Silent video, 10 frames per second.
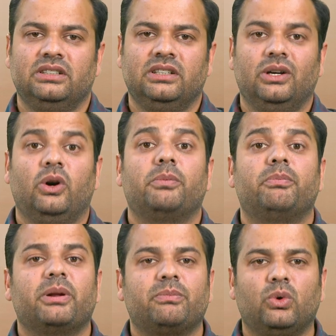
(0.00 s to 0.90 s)
or
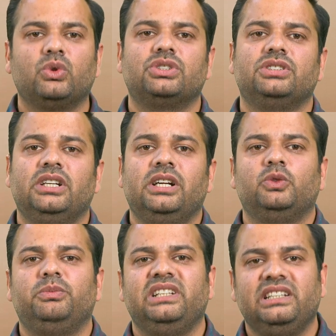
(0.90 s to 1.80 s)
proposed to
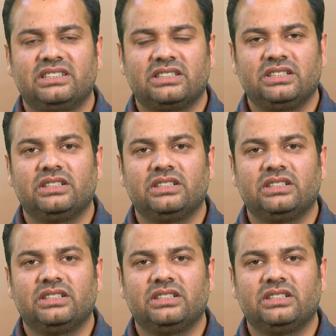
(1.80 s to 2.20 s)
be listed